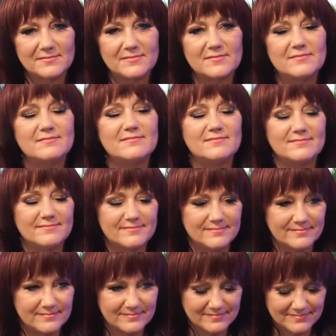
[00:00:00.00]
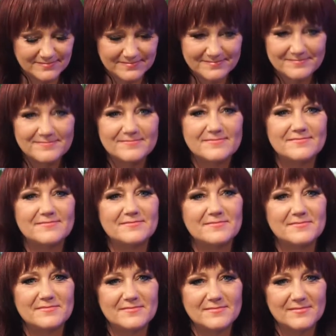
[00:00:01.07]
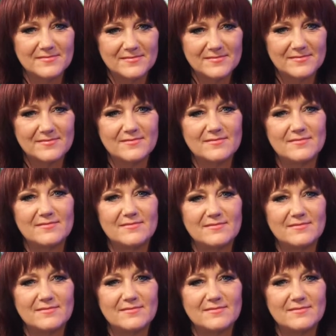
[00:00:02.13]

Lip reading: (not speaking)